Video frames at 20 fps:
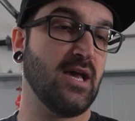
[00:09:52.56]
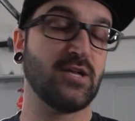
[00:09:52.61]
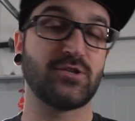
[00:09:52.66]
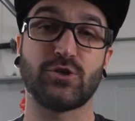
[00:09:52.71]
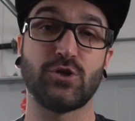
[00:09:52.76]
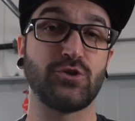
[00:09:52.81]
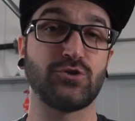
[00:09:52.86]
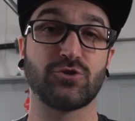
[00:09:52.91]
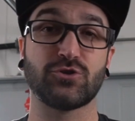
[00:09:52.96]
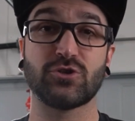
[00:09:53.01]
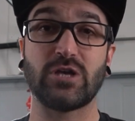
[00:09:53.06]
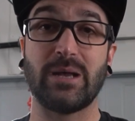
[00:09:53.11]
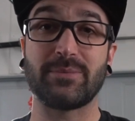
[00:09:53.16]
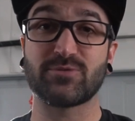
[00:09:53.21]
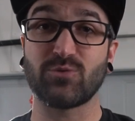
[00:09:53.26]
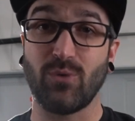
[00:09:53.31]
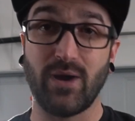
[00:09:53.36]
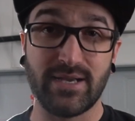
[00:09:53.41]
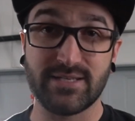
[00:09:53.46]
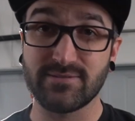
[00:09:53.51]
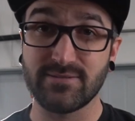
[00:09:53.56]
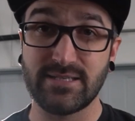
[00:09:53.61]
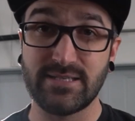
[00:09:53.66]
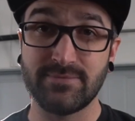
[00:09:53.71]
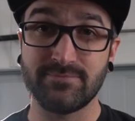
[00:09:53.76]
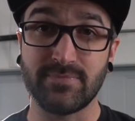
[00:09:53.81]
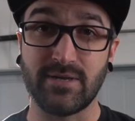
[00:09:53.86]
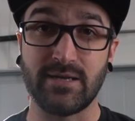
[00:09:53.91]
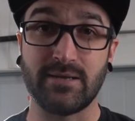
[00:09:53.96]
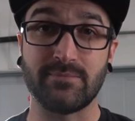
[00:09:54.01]
choose your shops
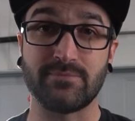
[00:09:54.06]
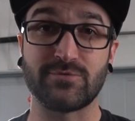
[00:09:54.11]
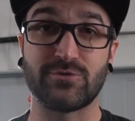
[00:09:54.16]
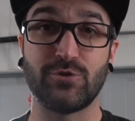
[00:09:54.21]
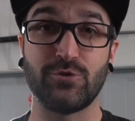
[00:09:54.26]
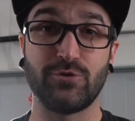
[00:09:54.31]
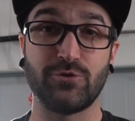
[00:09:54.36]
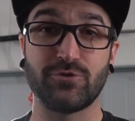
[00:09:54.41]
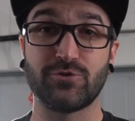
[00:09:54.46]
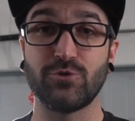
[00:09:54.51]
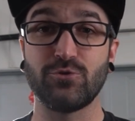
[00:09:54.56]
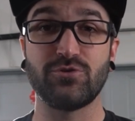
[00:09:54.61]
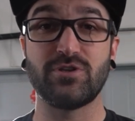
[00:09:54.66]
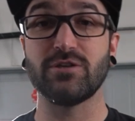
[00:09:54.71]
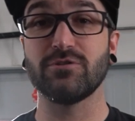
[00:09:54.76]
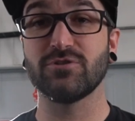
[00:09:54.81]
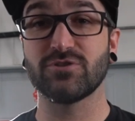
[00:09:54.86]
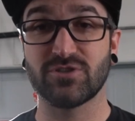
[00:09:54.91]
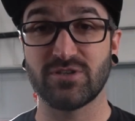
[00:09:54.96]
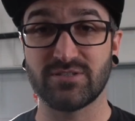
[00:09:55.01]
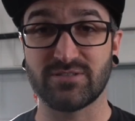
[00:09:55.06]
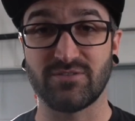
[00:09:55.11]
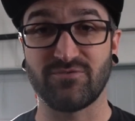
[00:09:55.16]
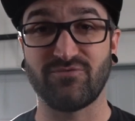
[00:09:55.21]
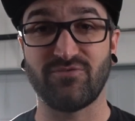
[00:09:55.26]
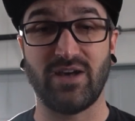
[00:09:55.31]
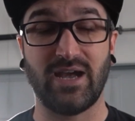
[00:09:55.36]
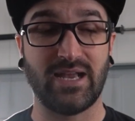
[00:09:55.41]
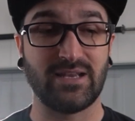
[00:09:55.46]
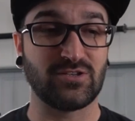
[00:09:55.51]
wisely. Do your due diligence and
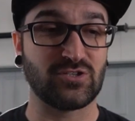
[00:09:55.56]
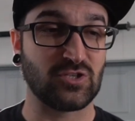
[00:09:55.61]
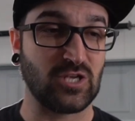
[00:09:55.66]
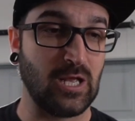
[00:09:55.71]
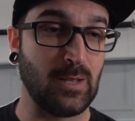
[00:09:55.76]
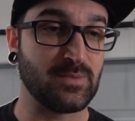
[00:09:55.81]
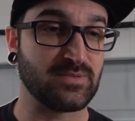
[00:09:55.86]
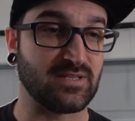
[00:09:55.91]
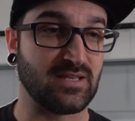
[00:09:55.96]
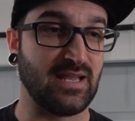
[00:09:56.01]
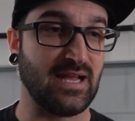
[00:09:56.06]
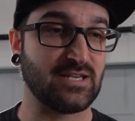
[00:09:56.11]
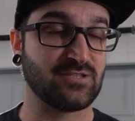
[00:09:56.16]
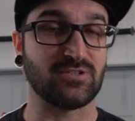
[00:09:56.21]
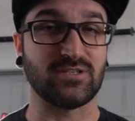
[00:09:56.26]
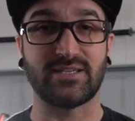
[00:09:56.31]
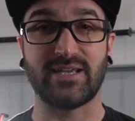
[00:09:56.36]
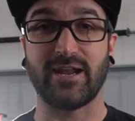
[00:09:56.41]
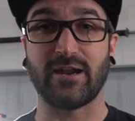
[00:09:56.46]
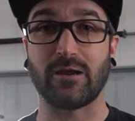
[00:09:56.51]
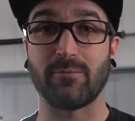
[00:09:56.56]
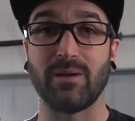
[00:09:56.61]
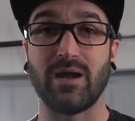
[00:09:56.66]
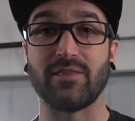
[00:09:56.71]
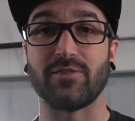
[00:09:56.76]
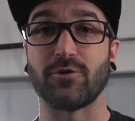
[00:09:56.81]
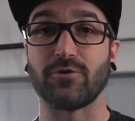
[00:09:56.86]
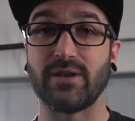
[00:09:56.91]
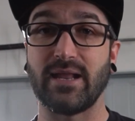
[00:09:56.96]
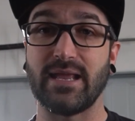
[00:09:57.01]
find shops that actually care
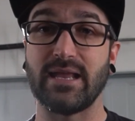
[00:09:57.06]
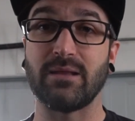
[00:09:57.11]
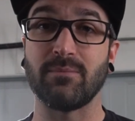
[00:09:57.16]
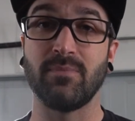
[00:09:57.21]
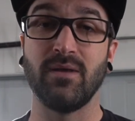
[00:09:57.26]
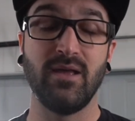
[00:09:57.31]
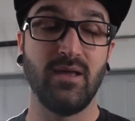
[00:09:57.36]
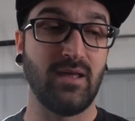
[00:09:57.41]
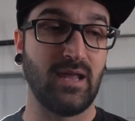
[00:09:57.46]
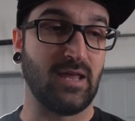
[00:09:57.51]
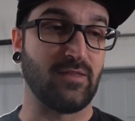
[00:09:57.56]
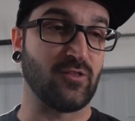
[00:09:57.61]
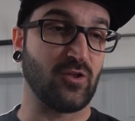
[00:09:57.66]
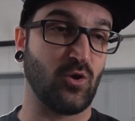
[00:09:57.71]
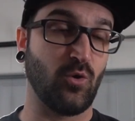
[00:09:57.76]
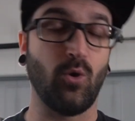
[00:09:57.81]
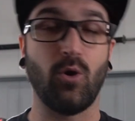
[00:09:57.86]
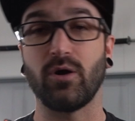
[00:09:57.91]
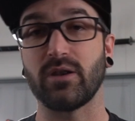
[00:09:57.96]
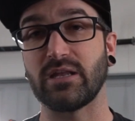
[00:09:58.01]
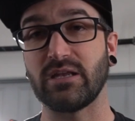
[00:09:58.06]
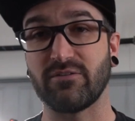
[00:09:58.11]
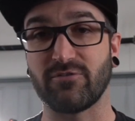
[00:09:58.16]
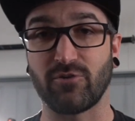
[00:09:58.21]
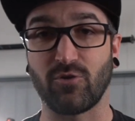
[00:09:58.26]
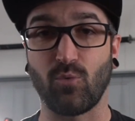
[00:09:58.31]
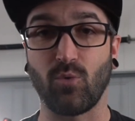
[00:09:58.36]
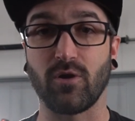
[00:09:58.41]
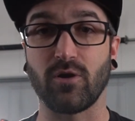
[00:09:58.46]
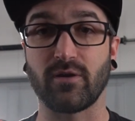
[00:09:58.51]
about their name and the quality of
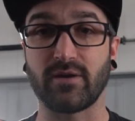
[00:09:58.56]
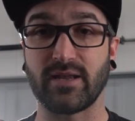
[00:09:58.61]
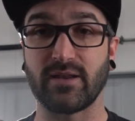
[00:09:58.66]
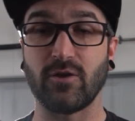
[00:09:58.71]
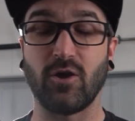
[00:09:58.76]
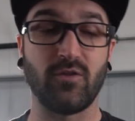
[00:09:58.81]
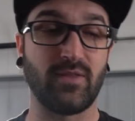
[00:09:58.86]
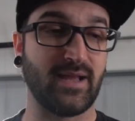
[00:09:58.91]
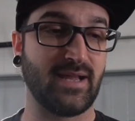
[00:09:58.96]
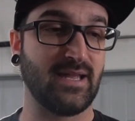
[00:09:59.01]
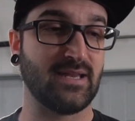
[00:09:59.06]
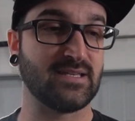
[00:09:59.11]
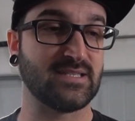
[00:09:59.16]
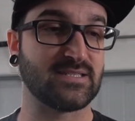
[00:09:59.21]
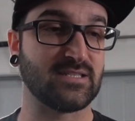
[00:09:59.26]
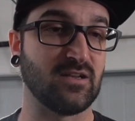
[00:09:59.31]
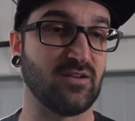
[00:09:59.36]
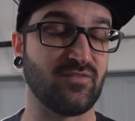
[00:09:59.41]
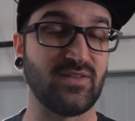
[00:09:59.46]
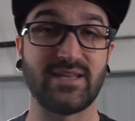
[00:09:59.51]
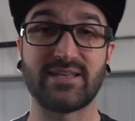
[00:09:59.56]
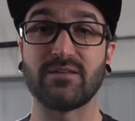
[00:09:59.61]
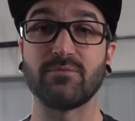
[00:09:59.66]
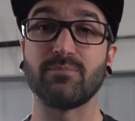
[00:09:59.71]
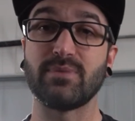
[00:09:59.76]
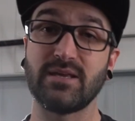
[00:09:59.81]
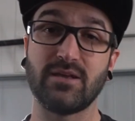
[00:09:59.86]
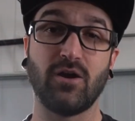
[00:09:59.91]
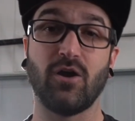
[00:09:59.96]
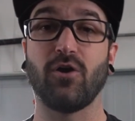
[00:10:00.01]
their work and all that kind of stuff. It
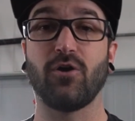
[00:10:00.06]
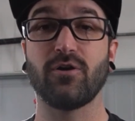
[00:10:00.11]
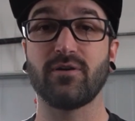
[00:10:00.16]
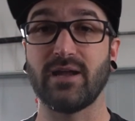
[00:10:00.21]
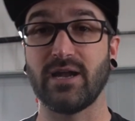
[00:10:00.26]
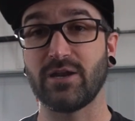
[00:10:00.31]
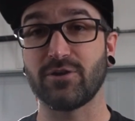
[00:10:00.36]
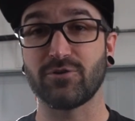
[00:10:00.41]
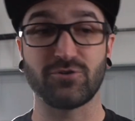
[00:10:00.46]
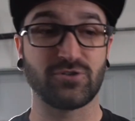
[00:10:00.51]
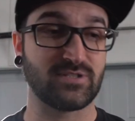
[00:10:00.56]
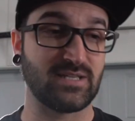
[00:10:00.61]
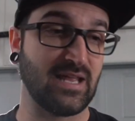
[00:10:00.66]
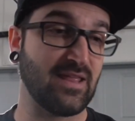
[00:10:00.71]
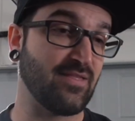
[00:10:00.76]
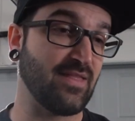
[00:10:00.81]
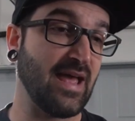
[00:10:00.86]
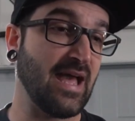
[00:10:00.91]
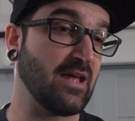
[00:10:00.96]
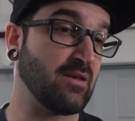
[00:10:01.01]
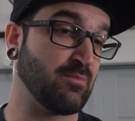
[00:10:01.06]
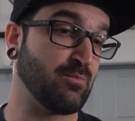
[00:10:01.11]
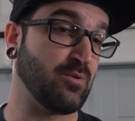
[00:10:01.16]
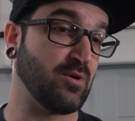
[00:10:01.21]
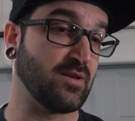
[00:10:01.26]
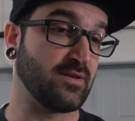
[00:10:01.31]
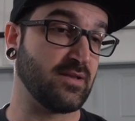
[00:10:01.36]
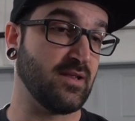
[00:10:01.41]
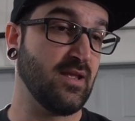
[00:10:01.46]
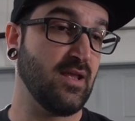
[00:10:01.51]
can be hard, I understand that,
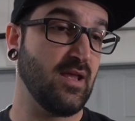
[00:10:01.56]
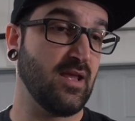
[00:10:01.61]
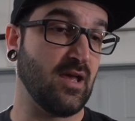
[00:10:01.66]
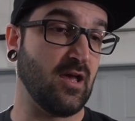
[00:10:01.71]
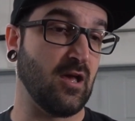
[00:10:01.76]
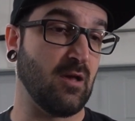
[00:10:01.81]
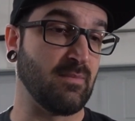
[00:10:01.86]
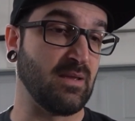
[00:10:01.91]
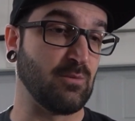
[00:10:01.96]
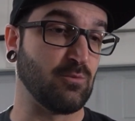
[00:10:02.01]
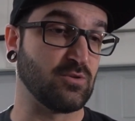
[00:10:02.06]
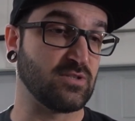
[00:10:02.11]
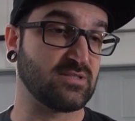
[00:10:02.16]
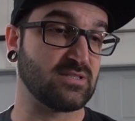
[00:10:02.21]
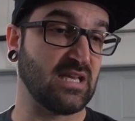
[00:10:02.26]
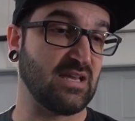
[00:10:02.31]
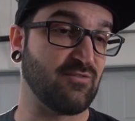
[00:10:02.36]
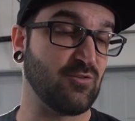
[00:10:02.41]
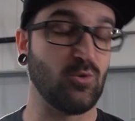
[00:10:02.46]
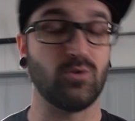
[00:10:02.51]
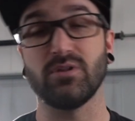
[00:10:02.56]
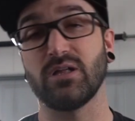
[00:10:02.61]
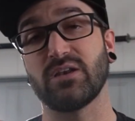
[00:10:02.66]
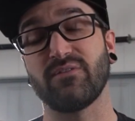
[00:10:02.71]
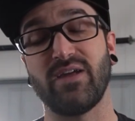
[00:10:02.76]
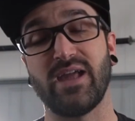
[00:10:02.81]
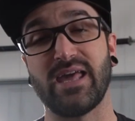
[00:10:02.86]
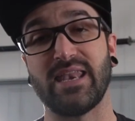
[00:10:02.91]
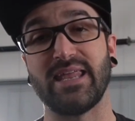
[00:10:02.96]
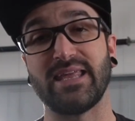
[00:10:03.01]
but it will save you a lot
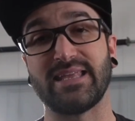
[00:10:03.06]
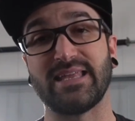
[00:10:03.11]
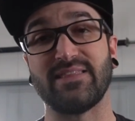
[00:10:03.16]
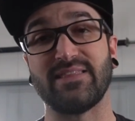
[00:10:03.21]
of headache